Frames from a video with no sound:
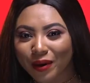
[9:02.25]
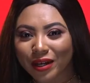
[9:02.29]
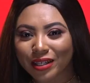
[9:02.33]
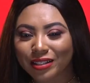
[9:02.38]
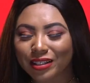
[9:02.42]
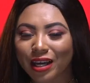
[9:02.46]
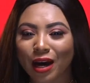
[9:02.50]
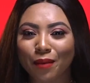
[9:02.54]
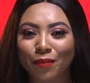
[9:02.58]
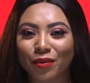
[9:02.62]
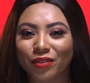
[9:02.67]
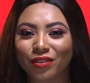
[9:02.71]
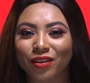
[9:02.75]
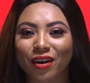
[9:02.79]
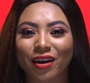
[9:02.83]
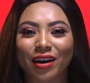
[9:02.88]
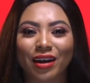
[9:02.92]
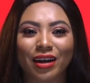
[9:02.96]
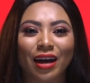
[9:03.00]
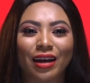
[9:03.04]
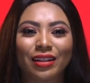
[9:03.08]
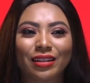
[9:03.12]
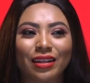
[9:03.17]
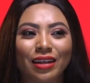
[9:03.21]
by the time of
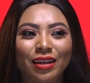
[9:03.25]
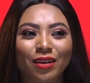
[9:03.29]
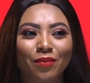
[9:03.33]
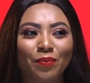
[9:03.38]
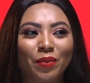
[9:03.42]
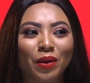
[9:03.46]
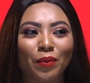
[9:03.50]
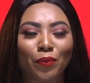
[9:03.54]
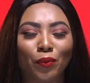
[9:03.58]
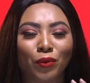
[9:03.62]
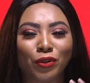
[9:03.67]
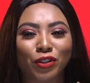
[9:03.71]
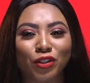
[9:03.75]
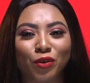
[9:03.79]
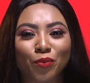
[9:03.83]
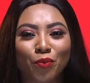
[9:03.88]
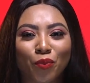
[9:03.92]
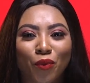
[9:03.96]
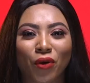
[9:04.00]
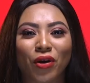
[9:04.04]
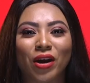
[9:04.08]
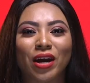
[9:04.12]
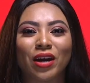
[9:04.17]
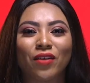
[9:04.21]
30, I think people should
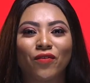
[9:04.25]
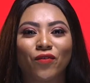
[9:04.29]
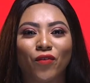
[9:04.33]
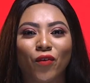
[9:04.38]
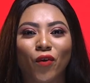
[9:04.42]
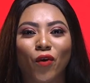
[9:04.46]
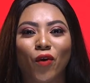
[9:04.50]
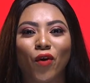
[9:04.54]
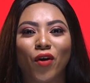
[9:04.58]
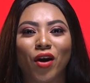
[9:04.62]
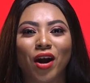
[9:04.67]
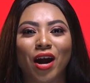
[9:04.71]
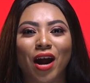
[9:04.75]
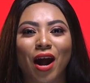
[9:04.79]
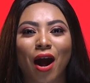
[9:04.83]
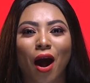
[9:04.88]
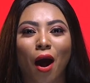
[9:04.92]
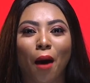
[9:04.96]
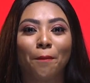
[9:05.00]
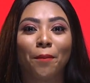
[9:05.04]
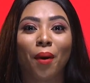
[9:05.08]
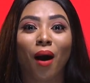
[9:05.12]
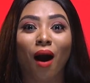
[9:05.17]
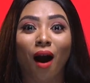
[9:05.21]
pray for
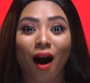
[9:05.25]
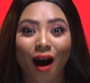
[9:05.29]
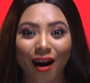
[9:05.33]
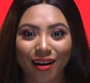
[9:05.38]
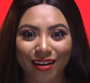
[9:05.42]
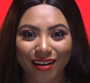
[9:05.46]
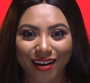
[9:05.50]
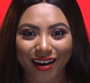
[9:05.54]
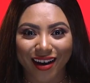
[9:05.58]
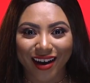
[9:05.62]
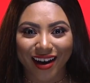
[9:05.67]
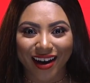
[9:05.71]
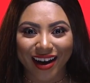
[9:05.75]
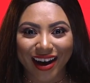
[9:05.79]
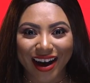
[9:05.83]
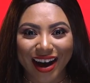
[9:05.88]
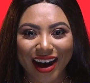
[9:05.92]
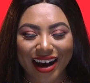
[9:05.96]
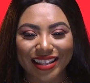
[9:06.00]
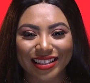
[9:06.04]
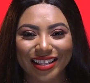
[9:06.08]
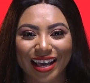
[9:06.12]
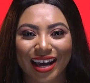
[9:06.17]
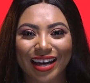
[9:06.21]
a partner
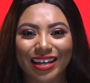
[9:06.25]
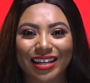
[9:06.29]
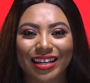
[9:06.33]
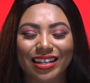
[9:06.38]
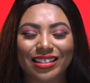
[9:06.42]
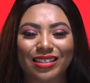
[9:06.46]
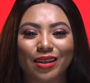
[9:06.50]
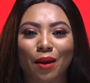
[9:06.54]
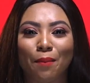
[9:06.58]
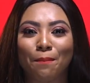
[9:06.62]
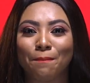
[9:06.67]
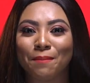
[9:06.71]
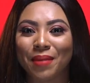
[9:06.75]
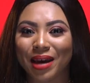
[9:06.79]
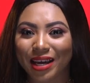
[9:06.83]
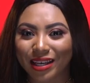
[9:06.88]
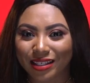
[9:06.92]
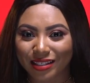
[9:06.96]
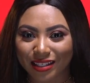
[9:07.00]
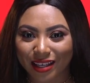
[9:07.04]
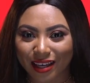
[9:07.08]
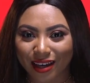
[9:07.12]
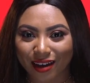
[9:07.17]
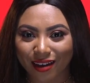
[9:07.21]
that is
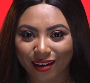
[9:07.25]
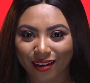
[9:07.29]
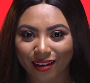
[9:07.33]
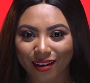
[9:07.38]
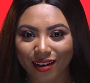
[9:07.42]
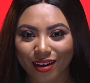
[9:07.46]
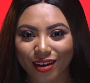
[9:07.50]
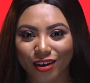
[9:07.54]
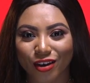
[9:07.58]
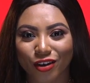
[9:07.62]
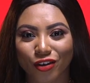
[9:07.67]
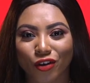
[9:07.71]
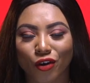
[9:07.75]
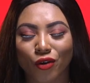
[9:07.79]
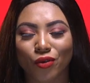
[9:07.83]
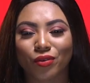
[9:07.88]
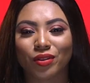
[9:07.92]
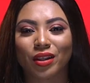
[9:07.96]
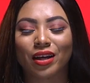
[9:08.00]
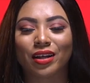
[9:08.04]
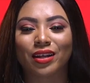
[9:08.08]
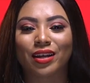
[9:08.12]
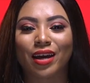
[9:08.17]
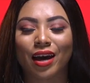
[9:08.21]
amazing,
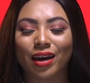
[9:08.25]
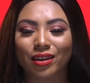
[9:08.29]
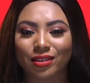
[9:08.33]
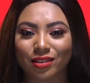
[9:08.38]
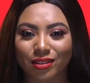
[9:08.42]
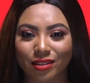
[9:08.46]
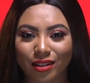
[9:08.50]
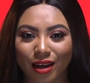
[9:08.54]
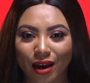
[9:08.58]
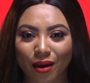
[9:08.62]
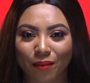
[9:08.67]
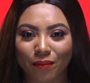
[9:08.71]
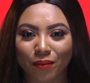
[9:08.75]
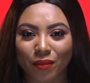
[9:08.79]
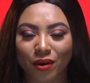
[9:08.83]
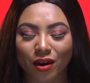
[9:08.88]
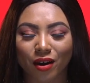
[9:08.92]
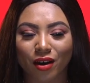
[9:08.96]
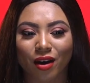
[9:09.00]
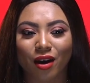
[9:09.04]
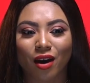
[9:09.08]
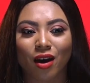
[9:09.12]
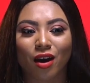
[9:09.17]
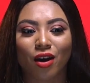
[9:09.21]
that gets them.
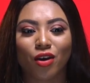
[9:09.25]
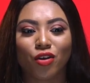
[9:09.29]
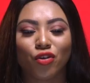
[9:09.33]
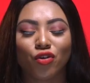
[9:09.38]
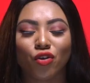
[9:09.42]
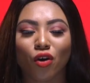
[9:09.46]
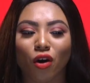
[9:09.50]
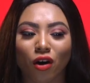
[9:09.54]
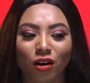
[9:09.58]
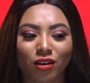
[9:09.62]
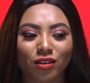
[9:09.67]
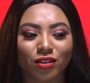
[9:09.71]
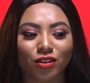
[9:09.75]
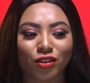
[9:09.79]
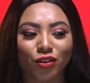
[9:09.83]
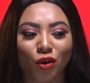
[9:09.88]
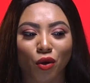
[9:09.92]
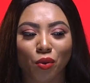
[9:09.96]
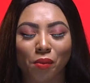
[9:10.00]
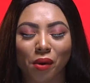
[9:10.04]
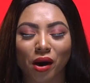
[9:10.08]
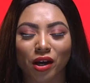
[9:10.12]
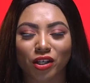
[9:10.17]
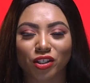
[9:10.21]
Not
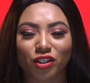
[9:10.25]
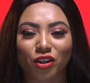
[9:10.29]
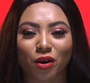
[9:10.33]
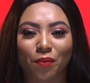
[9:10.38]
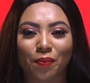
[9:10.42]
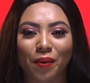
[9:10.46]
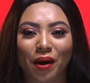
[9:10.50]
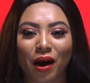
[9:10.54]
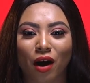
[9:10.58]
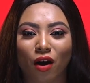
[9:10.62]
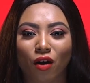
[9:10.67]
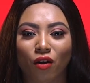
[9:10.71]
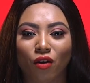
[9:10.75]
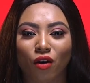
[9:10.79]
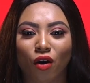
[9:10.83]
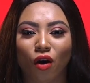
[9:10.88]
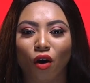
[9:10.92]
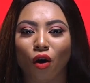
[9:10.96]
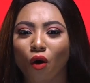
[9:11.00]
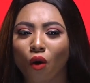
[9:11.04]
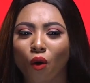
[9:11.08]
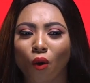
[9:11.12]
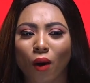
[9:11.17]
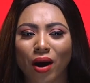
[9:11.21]
so much about,
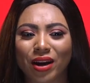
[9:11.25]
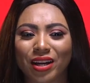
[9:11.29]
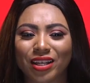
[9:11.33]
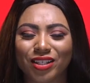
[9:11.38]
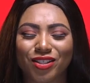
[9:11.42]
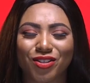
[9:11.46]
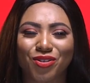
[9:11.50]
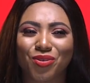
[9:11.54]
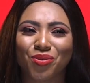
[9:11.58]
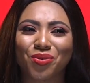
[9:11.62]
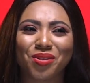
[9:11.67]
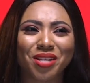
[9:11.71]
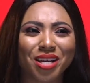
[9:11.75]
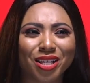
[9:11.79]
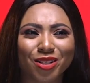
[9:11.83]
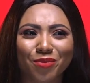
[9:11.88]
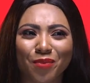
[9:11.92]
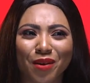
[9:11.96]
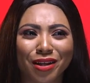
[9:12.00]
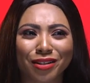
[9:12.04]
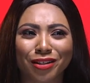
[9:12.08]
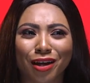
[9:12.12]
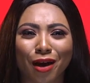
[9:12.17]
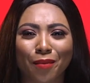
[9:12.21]
oh, I need to do this
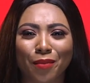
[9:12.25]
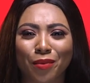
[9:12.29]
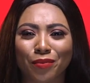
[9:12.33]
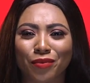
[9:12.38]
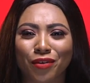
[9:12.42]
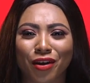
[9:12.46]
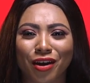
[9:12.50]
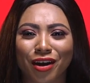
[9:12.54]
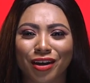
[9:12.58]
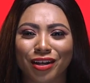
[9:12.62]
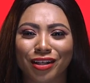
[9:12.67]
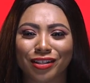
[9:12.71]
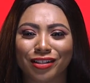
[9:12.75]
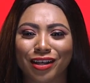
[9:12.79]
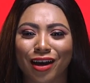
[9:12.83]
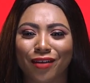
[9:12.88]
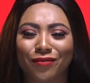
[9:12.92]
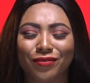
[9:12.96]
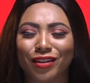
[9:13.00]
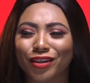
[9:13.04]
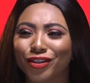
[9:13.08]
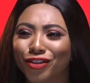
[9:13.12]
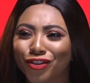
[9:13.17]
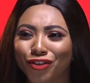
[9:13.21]
by the time of 30, I need to
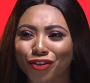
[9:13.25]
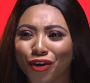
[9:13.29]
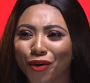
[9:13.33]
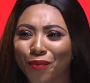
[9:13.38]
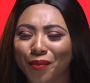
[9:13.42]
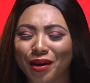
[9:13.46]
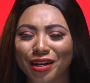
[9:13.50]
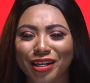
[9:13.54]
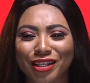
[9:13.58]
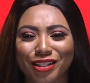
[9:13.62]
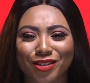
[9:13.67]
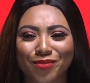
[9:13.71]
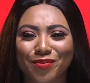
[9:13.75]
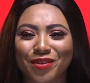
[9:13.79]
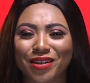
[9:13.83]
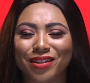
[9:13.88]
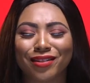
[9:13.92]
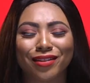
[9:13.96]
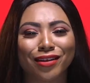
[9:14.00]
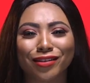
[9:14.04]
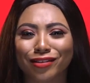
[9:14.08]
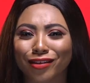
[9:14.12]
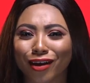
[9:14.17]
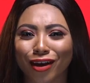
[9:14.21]
have this job, I need to be
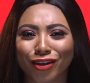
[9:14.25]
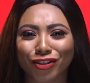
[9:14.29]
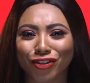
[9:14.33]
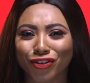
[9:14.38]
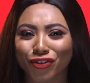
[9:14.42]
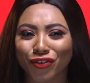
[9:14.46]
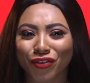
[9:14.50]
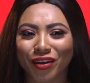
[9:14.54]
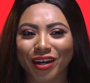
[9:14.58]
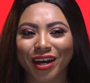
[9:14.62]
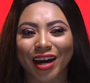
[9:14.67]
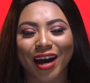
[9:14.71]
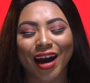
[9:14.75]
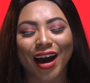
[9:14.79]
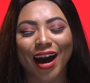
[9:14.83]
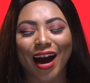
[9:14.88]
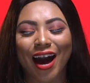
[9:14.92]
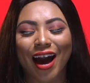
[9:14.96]
in this country.